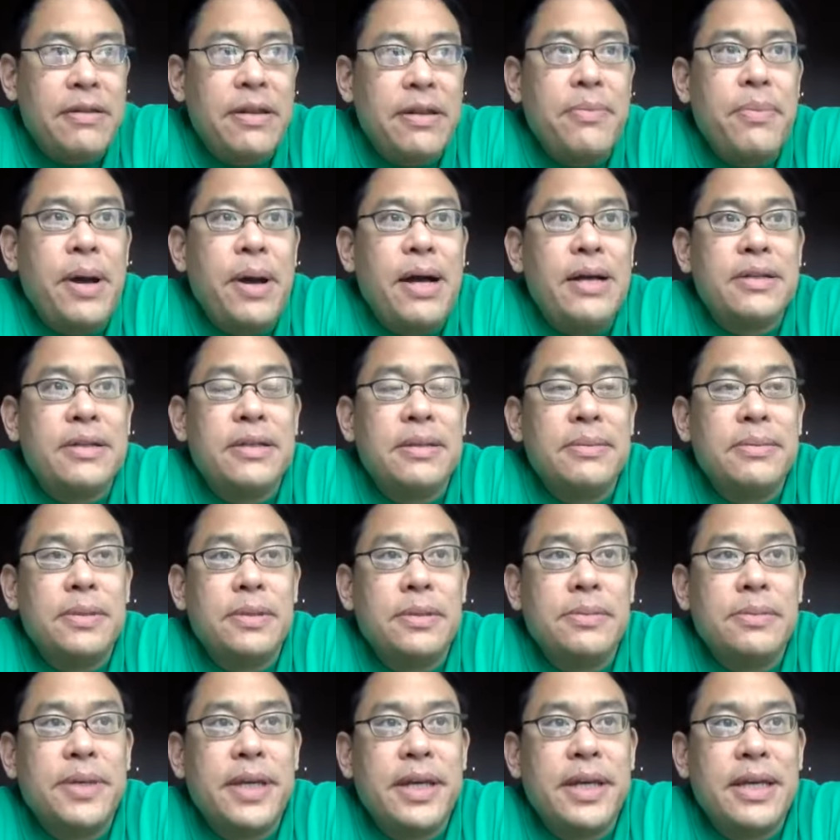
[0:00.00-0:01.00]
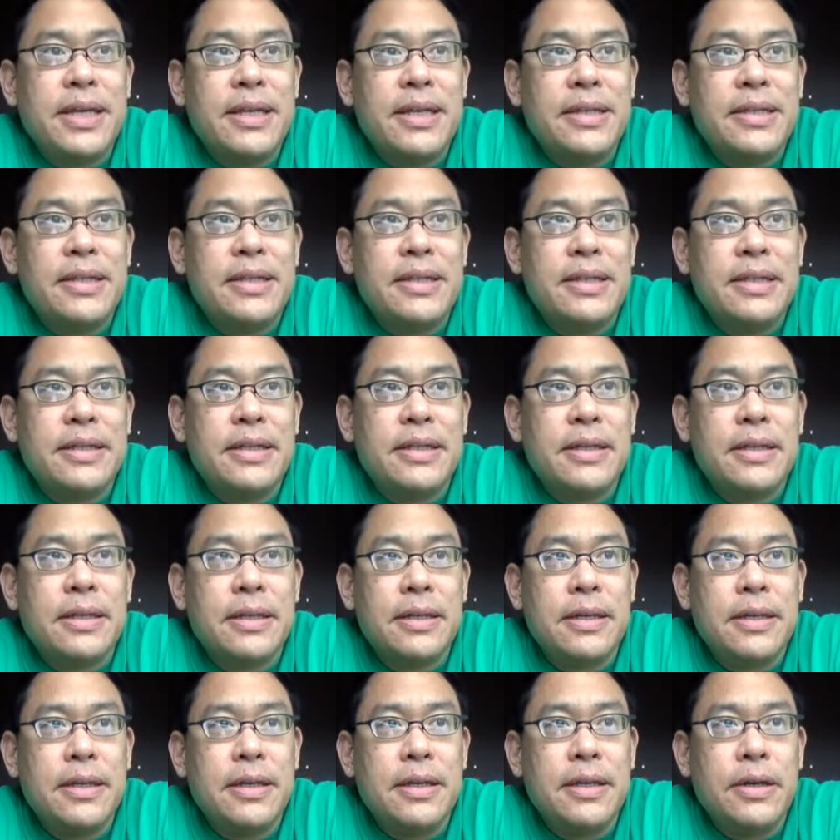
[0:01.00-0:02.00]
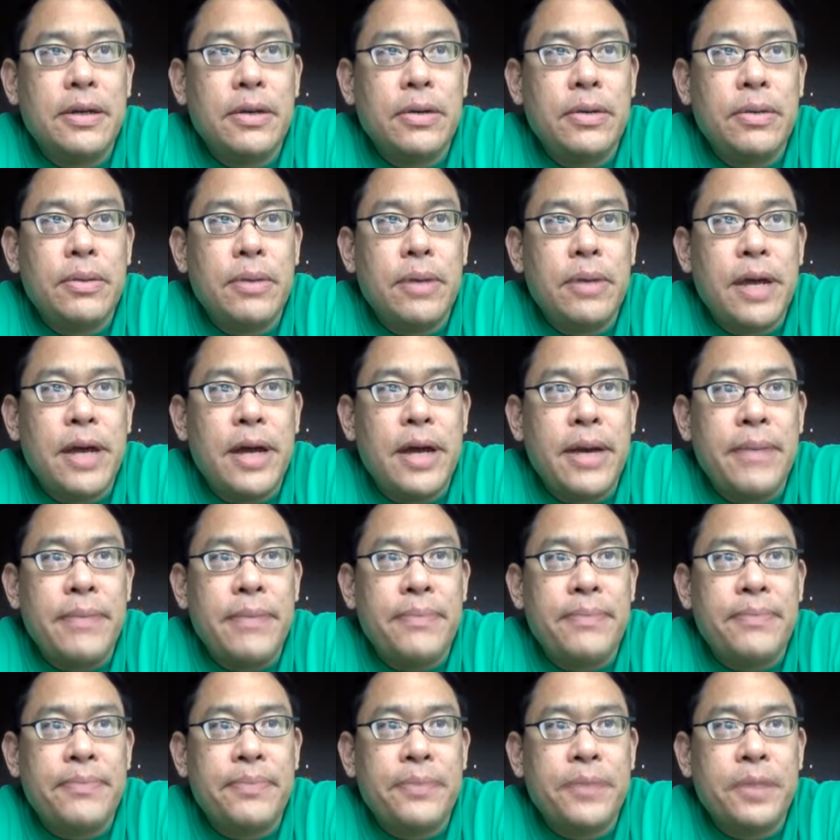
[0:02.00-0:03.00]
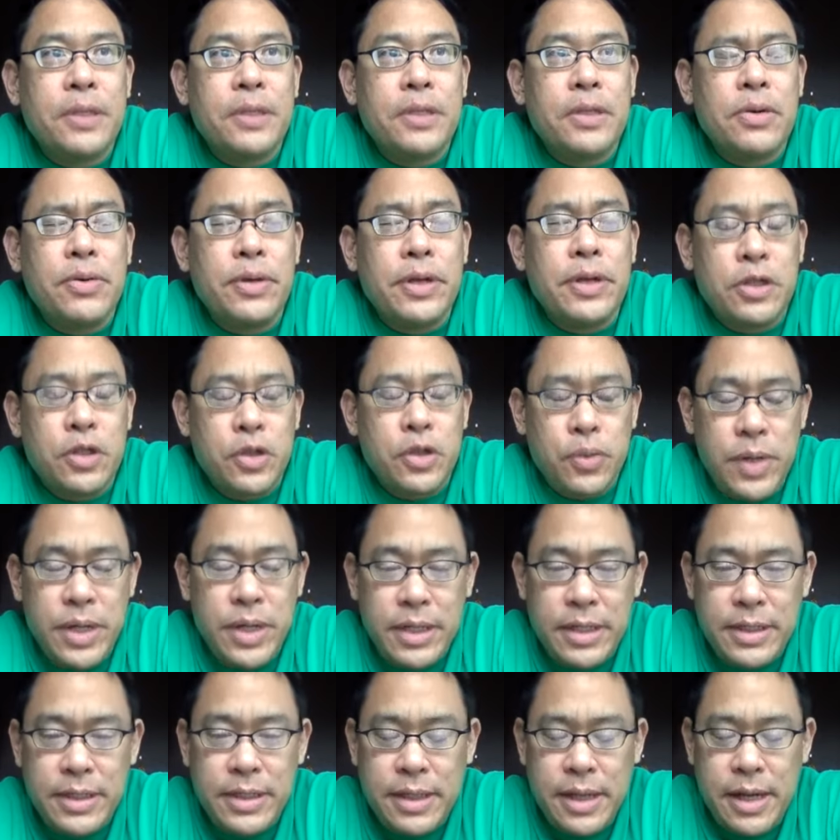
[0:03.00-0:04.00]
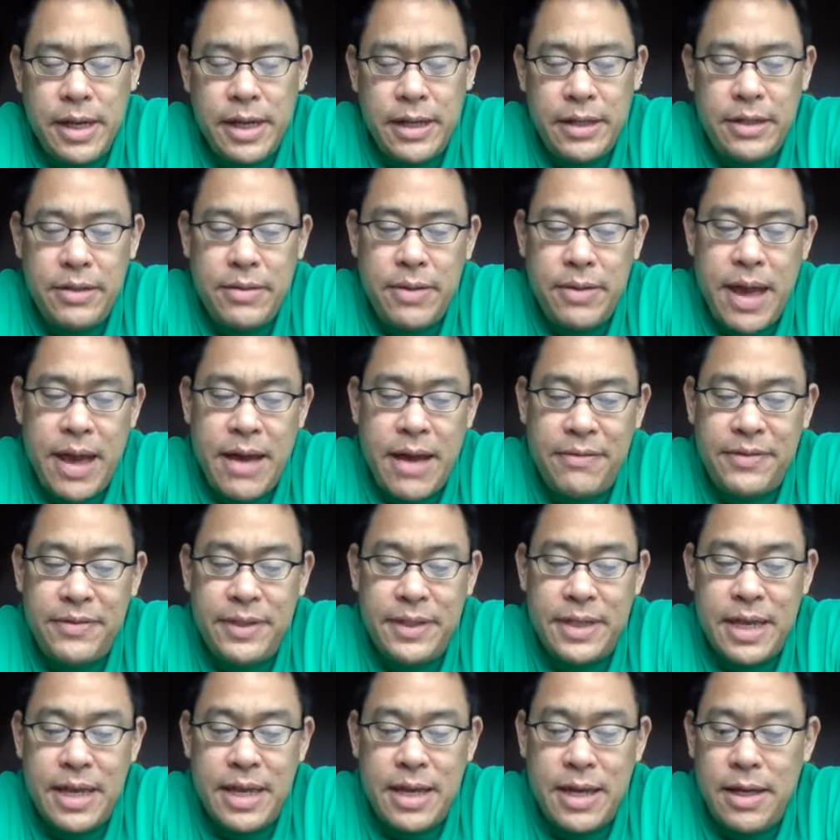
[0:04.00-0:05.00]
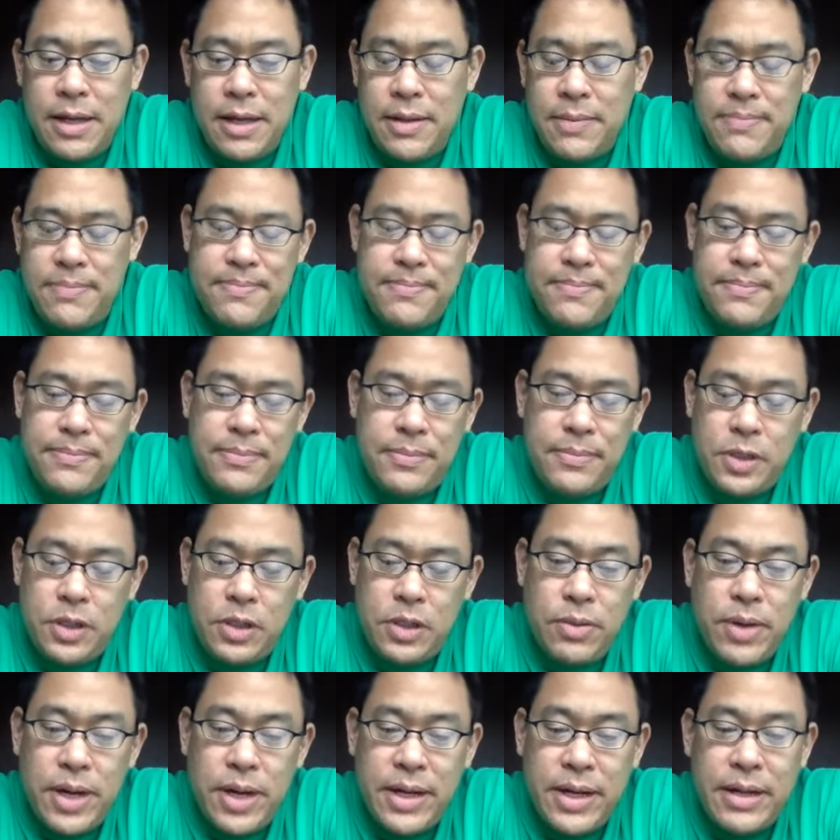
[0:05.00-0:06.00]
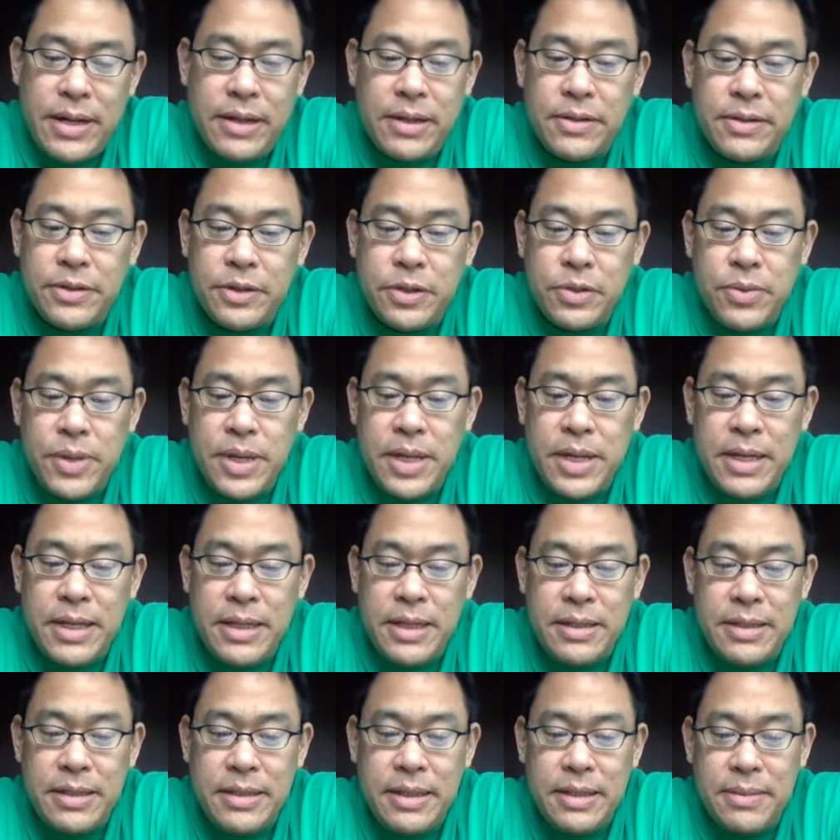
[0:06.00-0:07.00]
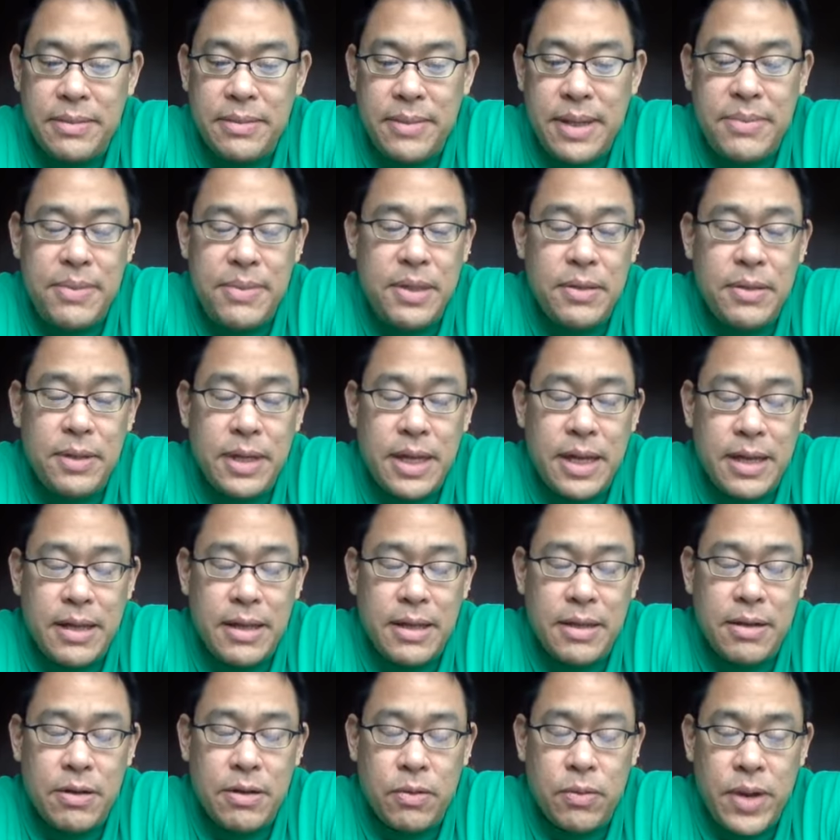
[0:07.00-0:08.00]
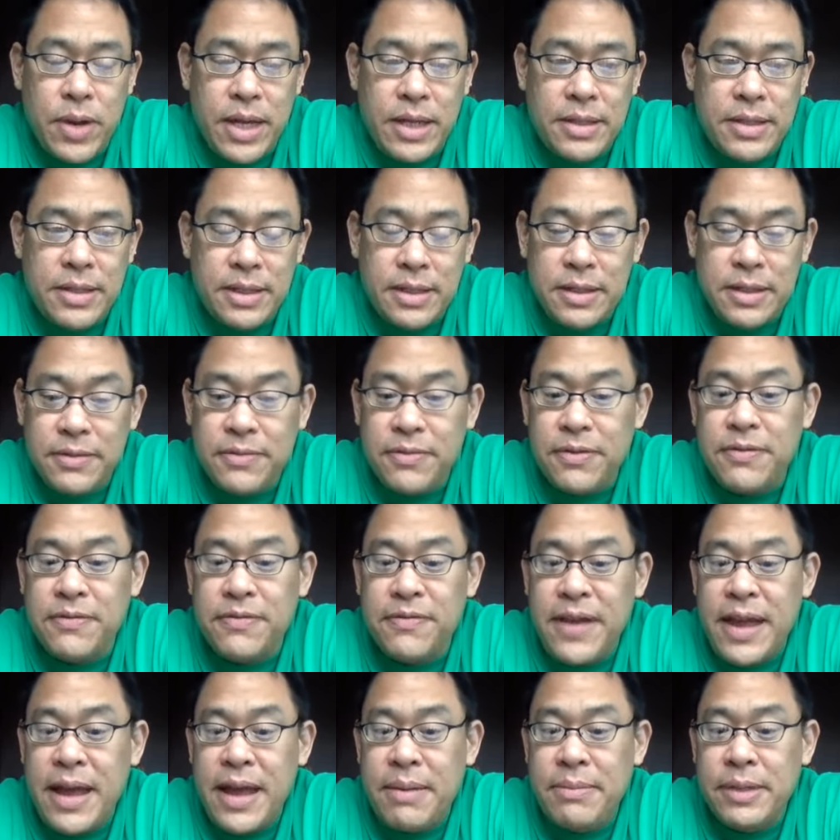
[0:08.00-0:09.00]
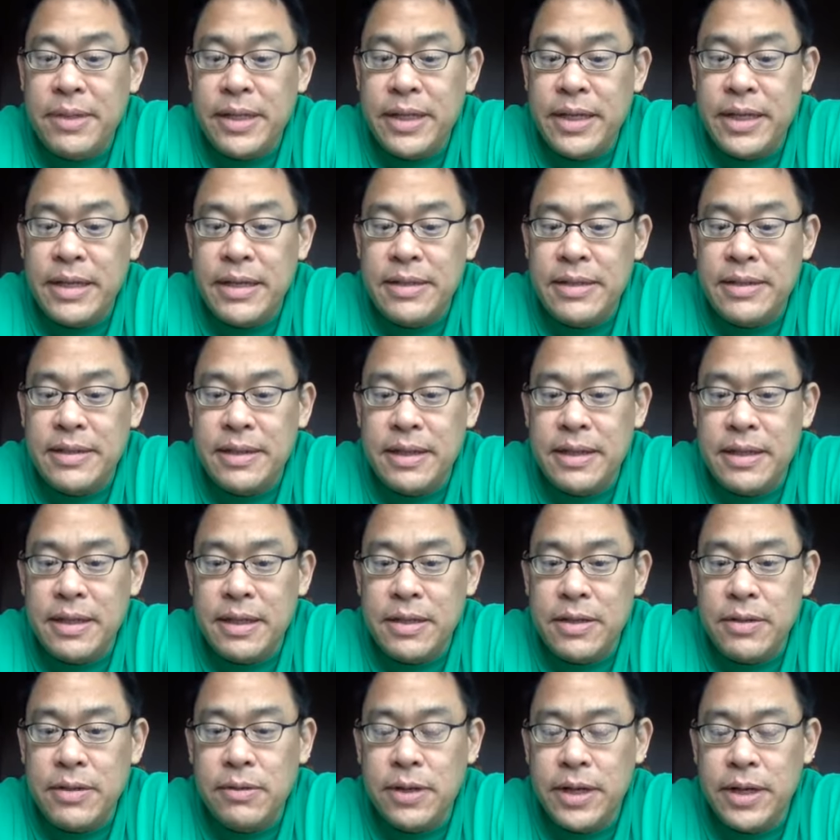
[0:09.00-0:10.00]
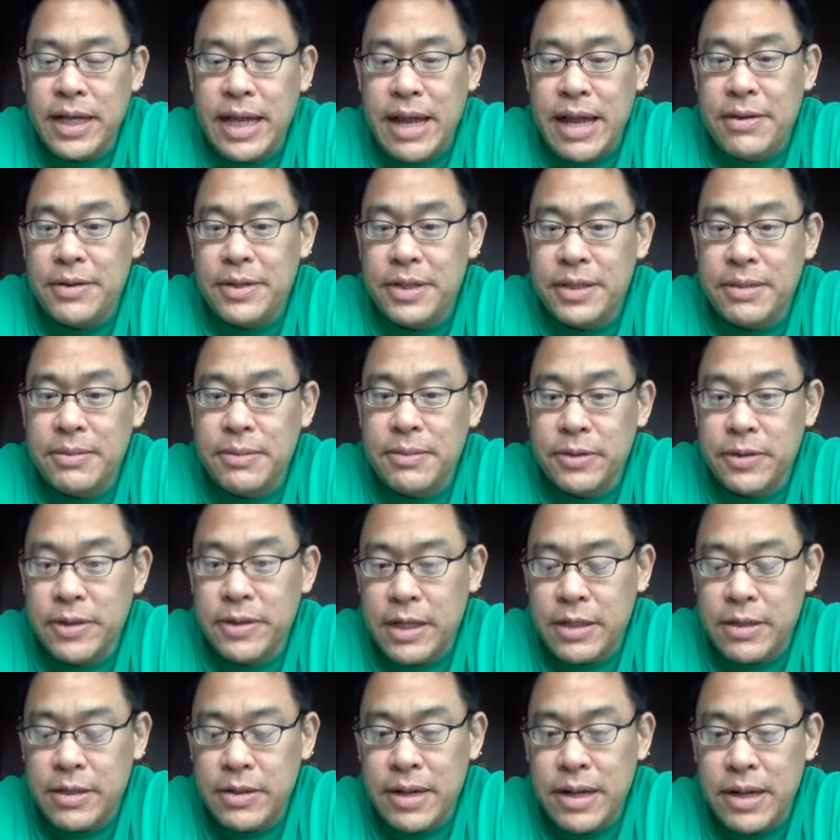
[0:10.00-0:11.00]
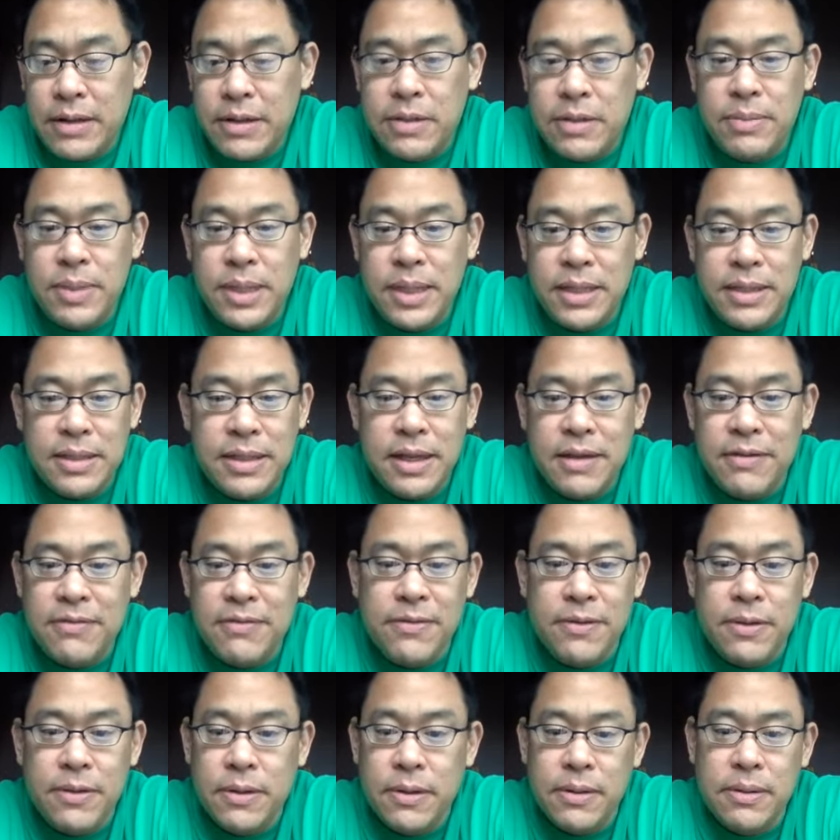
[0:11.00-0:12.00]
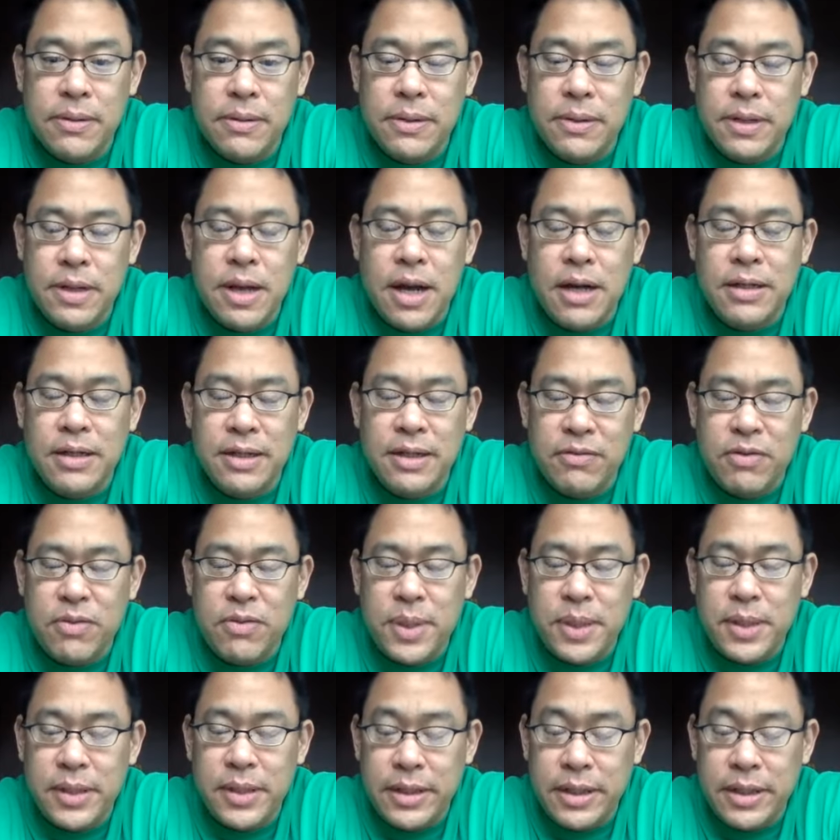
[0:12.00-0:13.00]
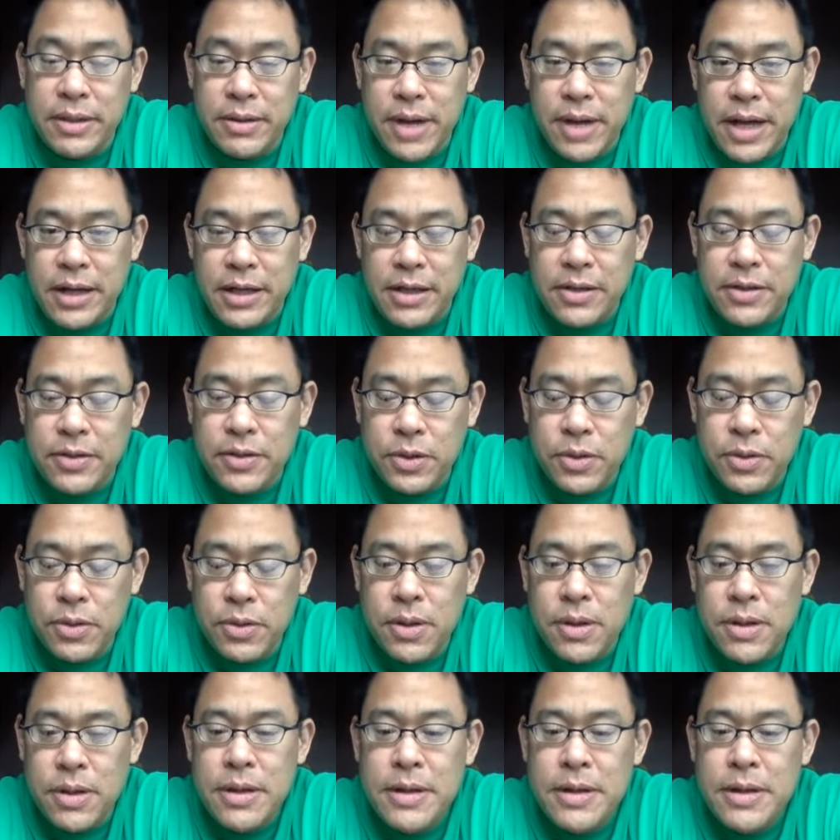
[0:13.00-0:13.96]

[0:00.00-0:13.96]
possible because, so in a twin design, you have, say, 2 identical twins, and maybe they're raised in different families, and then you look at how similar they turn out to be, say, for cognitive ability or IQ score.